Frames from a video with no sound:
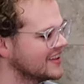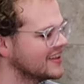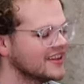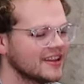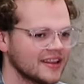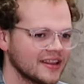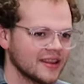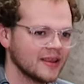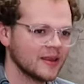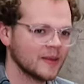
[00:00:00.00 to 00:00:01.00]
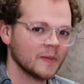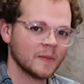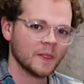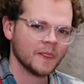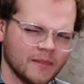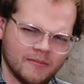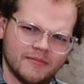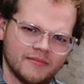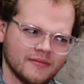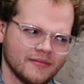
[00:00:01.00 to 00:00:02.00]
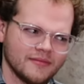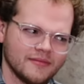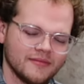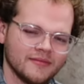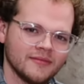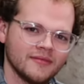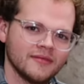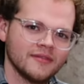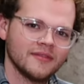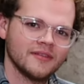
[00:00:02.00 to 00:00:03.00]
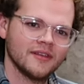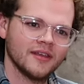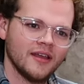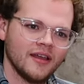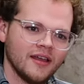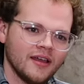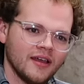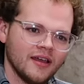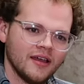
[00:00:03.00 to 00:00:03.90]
(silent)